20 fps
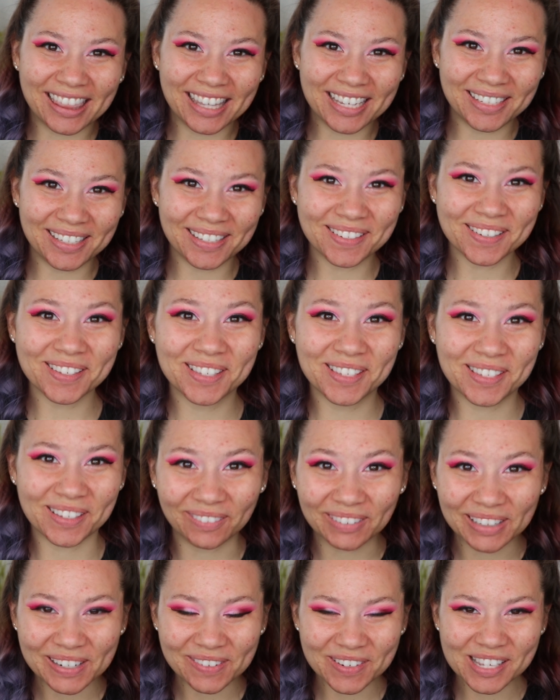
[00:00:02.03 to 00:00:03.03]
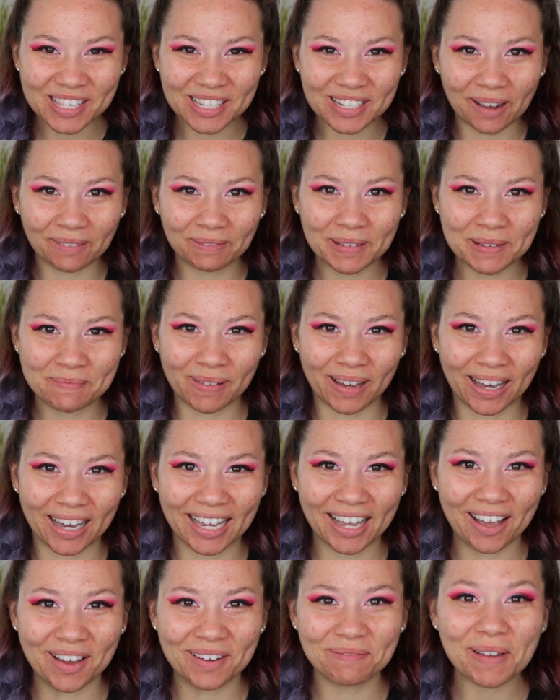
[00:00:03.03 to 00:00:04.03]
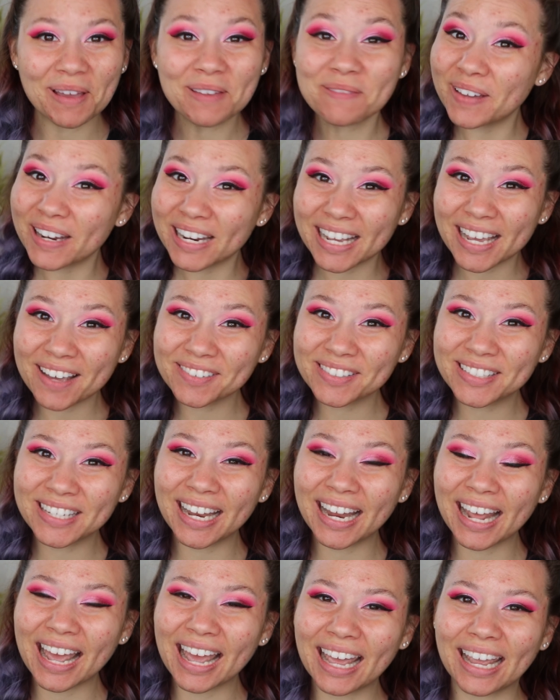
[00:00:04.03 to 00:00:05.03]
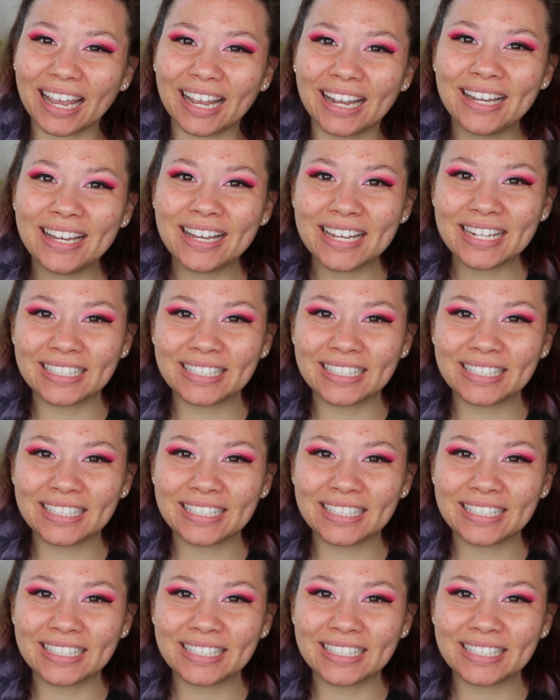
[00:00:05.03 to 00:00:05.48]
thank you so much for stopping by on my video today.